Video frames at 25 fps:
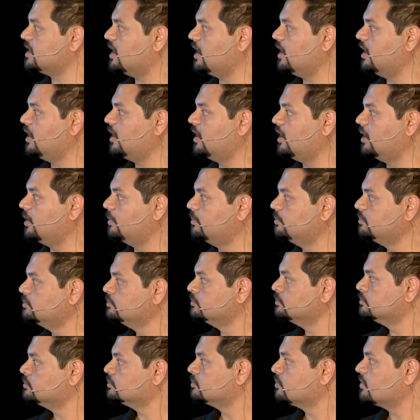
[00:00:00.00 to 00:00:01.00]

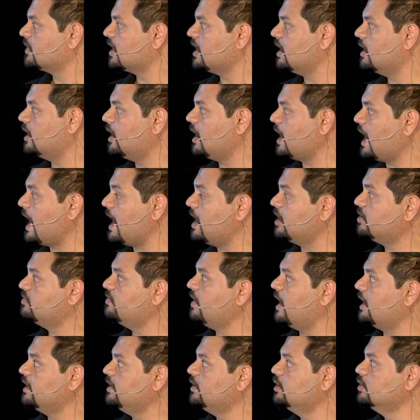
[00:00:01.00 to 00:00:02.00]
add
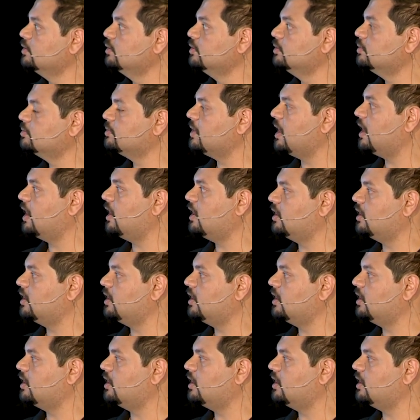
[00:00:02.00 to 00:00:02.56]
value